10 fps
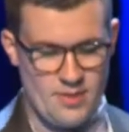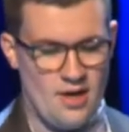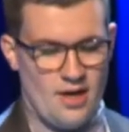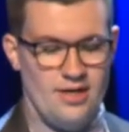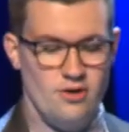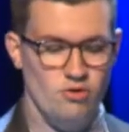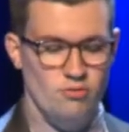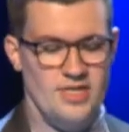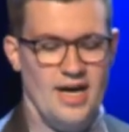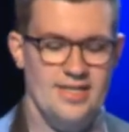in whom
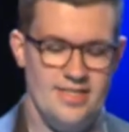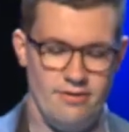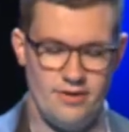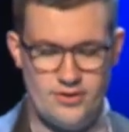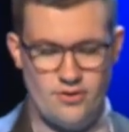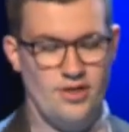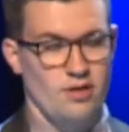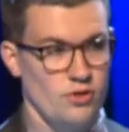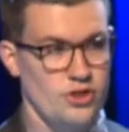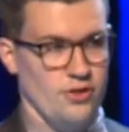dietary sodium
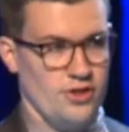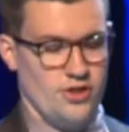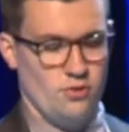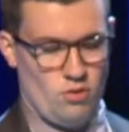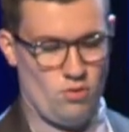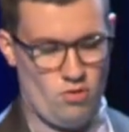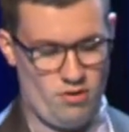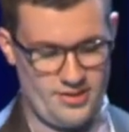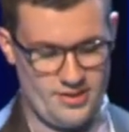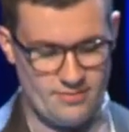restriction were
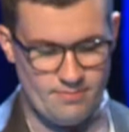warranted.